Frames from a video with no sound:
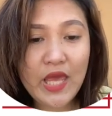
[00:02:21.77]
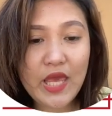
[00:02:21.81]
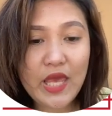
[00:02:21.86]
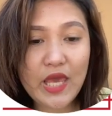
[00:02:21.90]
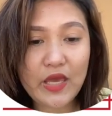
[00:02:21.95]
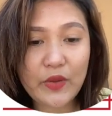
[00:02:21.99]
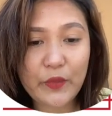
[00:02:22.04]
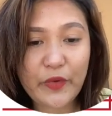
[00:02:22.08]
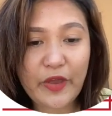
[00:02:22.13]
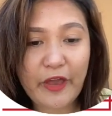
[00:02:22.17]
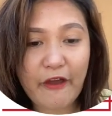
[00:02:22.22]

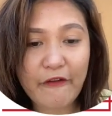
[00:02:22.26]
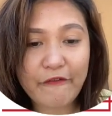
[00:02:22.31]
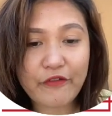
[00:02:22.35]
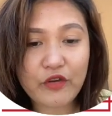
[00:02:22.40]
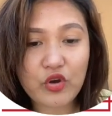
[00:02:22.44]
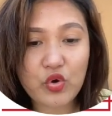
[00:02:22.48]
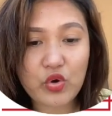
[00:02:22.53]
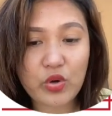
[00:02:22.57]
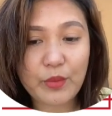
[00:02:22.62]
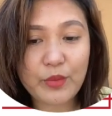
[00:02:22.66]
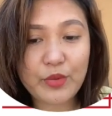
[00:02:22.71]
And we have the
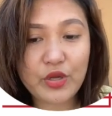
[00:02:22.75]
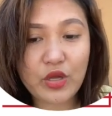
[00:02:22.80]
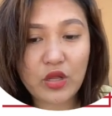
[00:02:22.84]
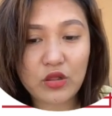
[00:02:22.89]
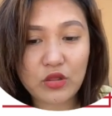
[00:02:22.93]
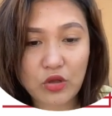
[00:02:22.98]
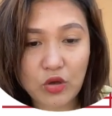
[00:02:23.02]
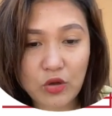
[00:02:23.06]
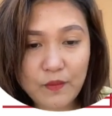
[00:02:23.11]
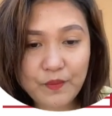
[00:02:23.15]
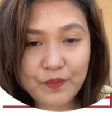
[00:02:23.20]
criminal
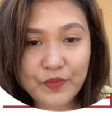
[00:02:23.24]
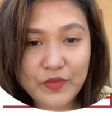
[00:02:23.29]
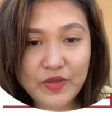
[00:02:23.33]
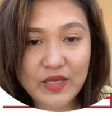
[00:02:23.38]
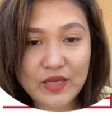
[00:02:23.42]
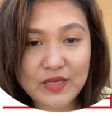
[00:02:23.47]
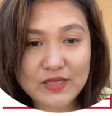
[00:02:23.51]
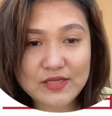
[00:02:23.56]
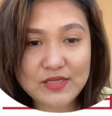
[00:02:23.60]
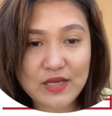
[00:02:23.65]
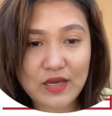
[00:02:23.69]
law.
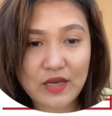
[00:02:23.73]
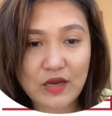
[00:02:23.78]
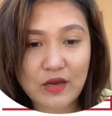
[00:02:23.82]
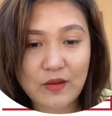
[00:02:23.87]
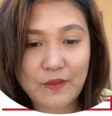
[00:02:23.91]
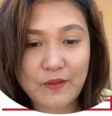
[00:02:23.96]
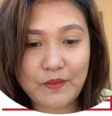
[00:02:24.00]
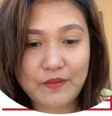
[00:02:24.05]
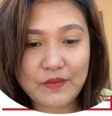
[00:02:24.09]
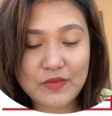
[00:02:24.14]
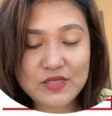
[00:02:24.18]
It's
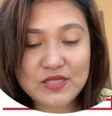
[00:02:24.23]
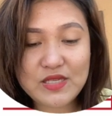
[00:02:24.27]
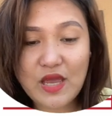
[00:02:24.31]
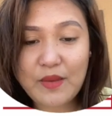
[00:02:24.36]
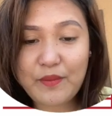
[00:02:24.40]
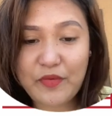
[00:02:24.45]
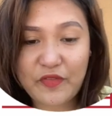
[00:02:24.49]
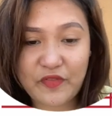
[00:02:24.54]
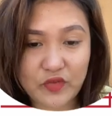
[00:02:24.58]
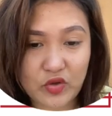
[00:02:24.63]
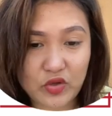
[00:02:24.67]
a
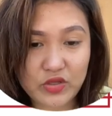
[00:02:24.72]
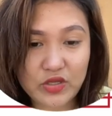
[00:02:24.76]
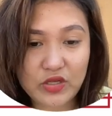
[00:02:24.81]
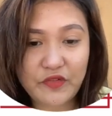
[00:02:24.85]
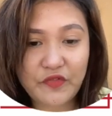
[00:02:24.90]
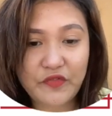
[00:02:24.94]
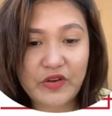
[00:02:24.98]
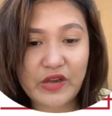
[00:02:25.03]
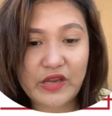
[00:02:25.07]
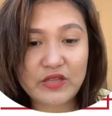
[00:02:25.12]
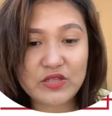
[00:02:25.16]
type of law that
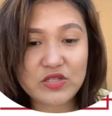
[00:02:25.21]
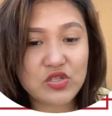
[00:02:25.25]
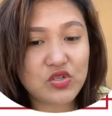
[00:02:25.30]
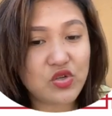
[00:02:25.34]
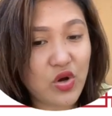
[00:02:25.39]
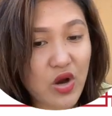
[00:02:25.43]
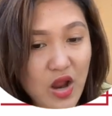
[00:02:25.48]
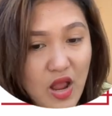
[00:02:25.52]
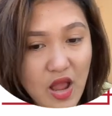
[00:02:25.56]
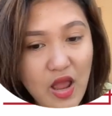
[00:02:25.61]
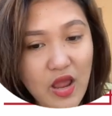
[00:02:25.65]
defines
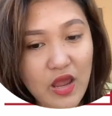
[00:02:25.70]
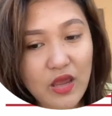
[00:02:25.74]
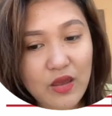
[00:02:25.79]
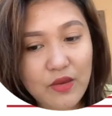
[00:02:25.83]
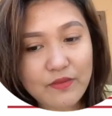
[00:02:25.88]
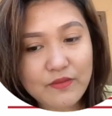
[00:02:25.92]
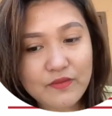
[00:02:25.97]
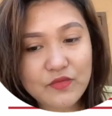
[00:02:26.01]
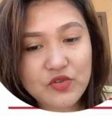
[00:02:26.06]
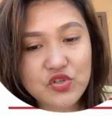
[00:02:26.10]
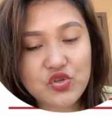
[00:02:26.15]
crime,